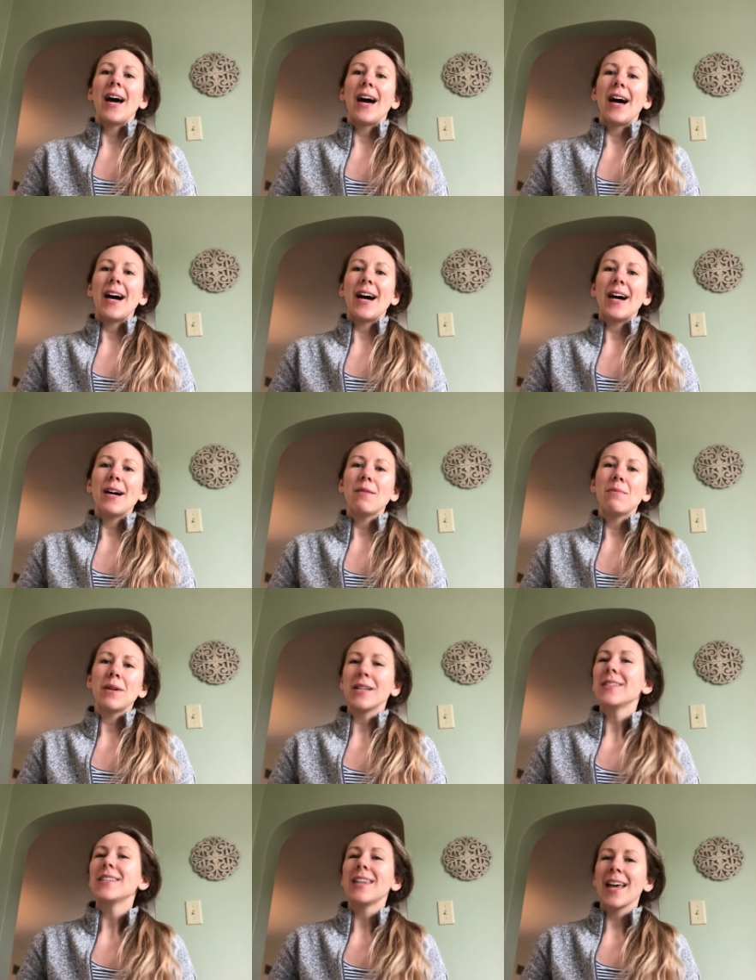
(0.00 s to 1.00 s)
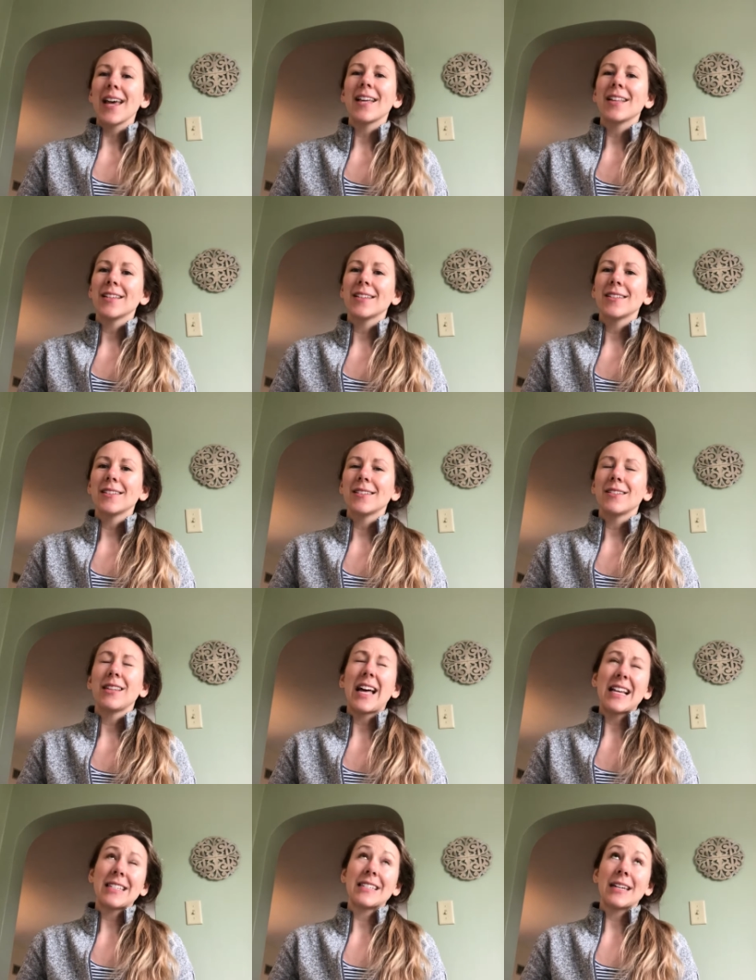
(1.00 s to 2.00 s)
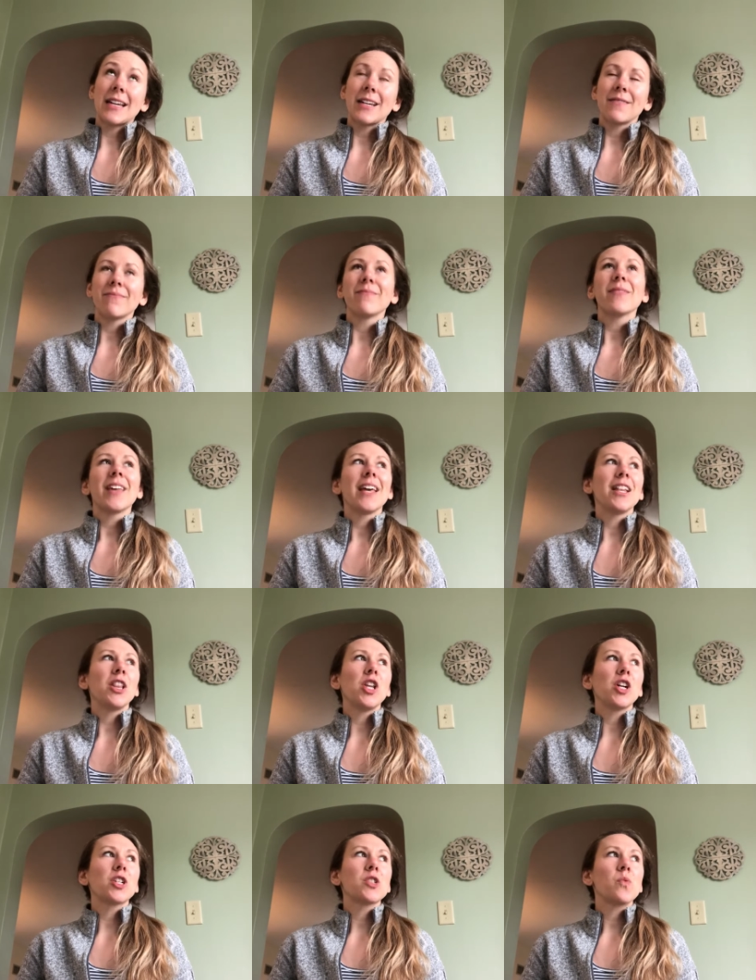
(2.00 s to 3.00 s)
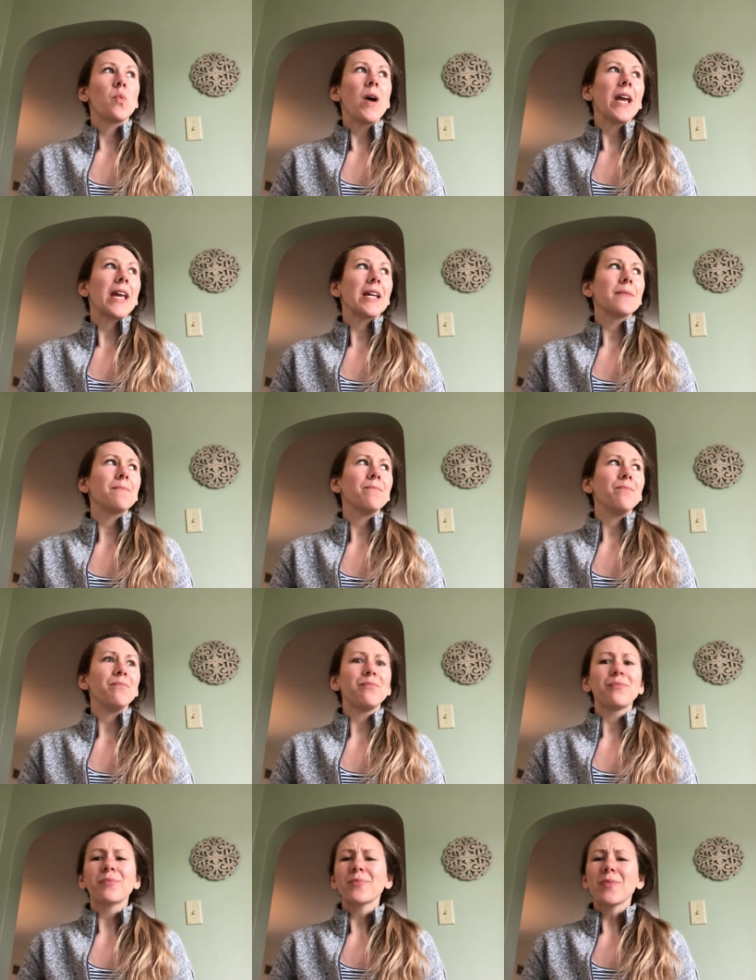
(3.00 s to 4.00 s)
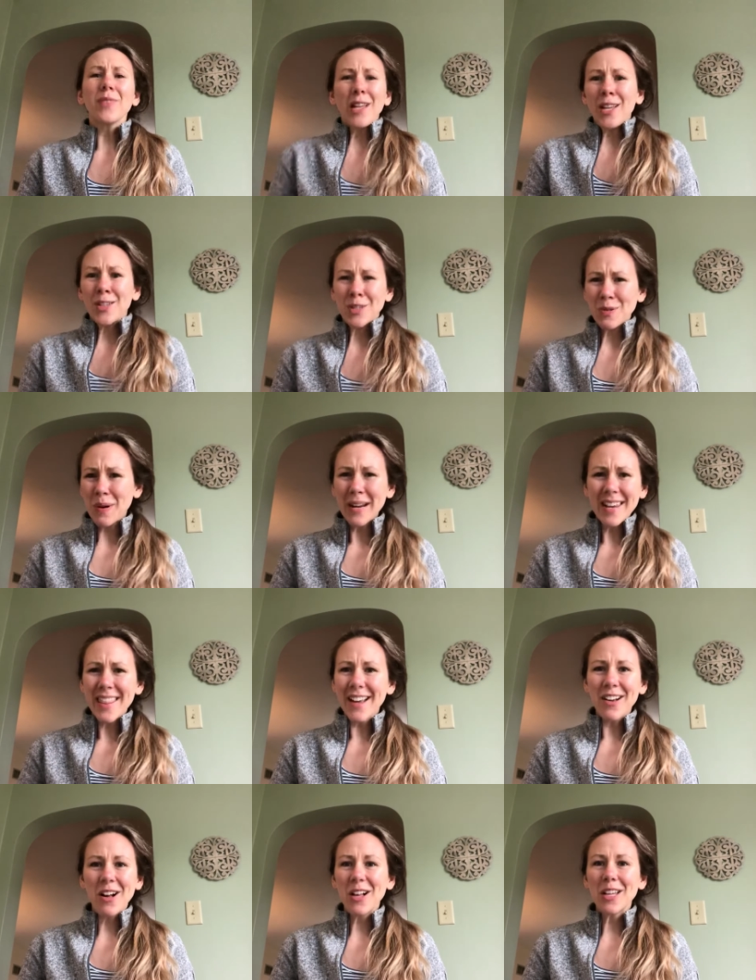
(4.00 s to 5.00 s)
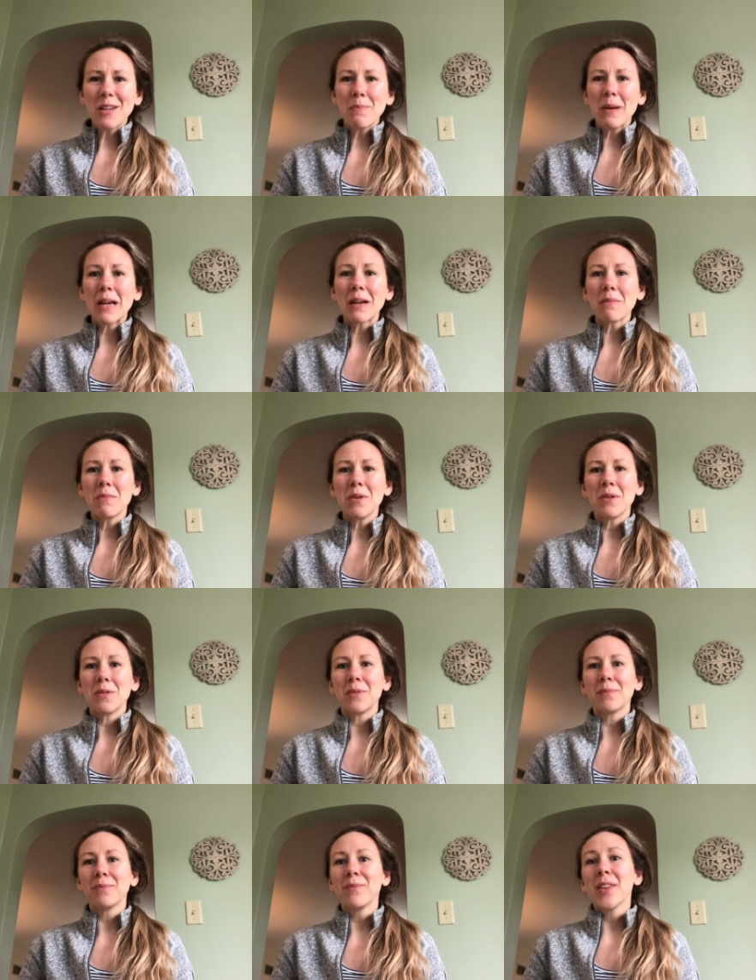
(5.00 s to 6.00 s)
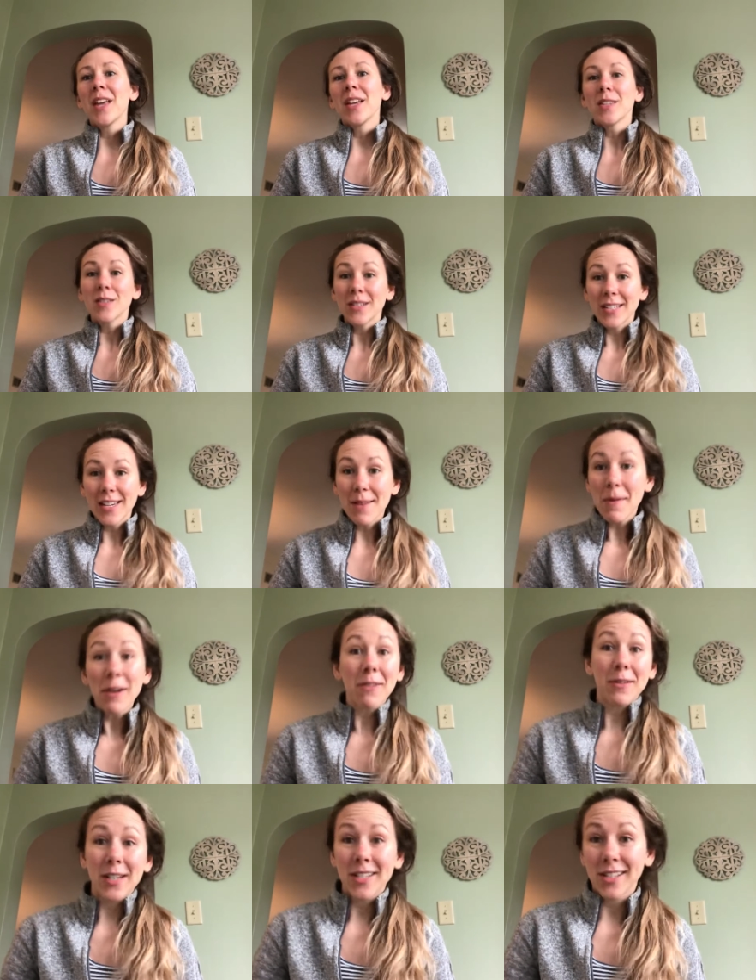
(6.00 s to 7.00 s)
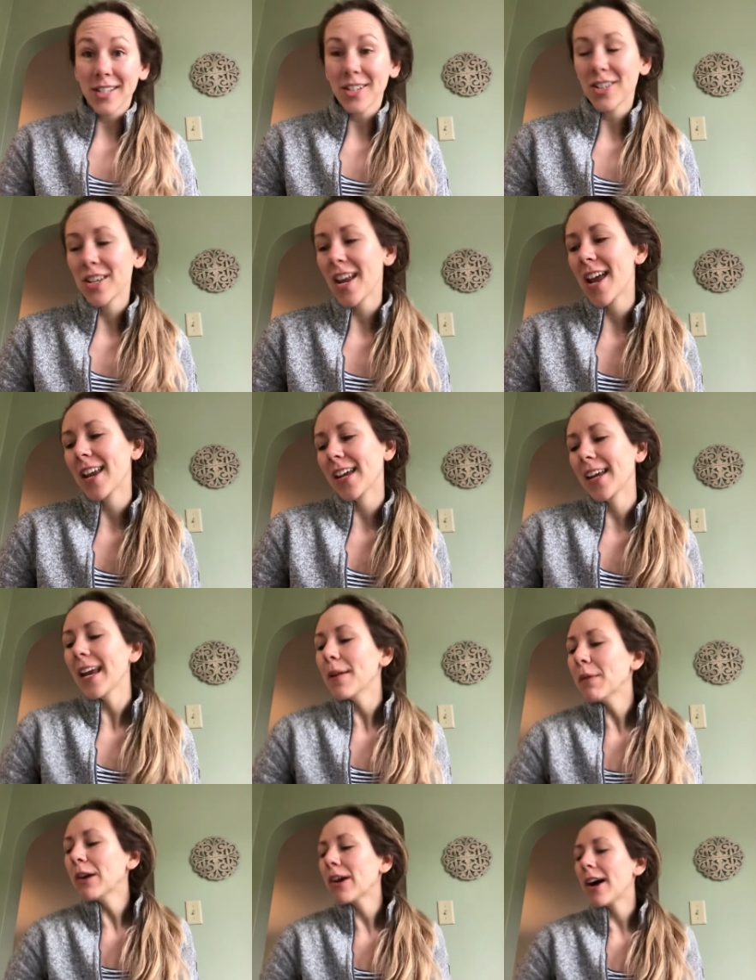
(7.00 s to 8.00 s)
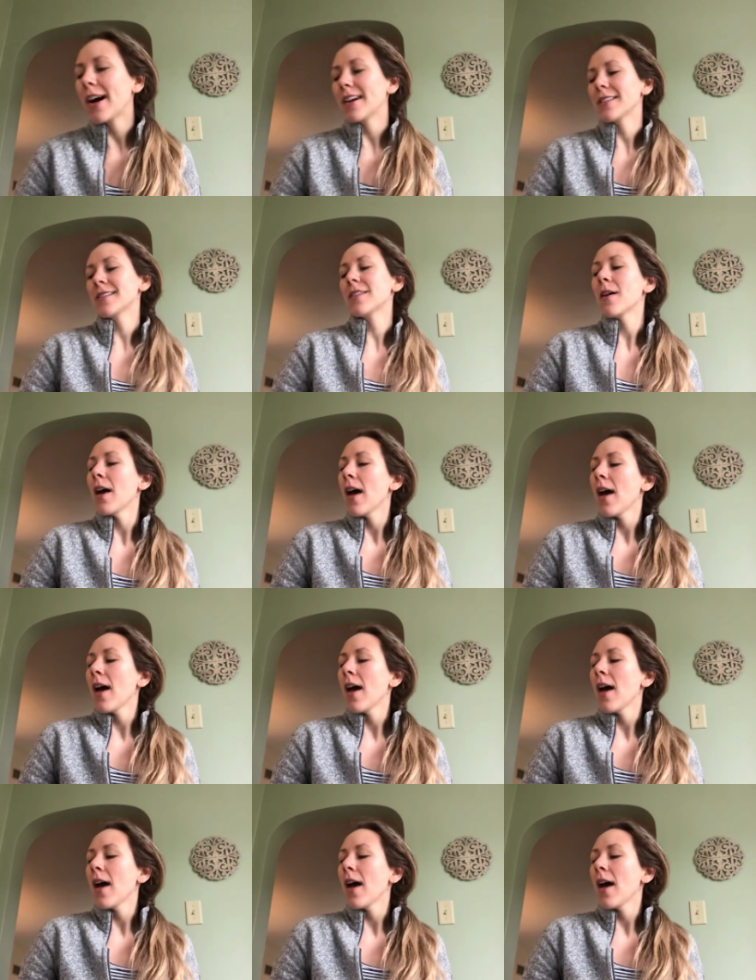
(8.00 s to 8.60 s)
uh, but today, last night, it looked white. So why do they call it a pink moon? So I did a bit of research and I came across